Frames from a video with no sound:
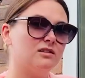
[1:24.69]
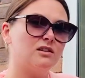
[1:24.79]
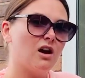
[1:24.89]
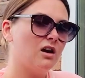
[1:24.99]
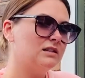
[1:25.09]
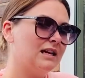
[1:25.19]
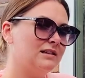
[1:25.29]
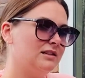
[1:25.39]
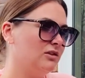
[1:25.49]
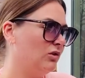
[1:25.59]
stars
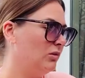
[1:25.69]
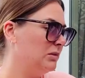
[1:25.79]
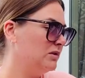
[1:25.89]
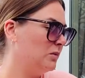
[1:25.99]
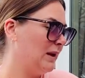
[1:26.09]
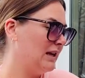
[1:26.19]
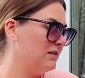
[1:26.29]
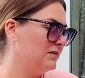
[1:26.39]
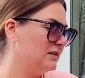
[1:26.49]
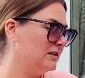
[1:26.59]
and enormous
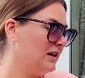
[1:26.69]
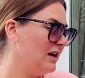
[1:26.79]
waves.